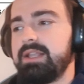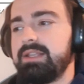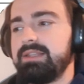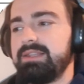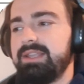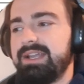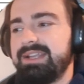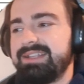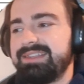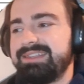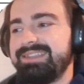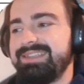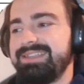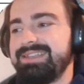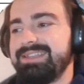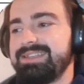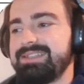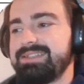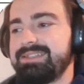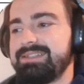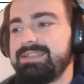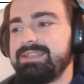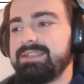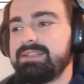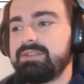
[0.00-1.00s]
Like
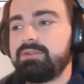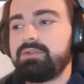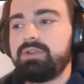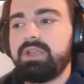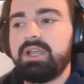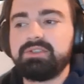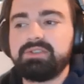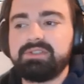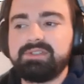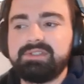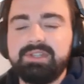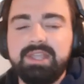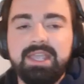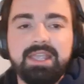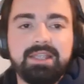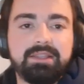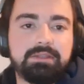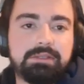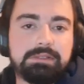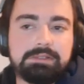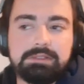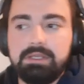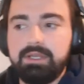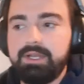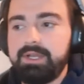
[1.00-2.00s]
this you can just take
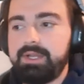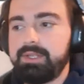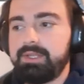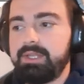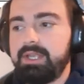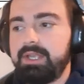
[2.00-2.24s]
this out.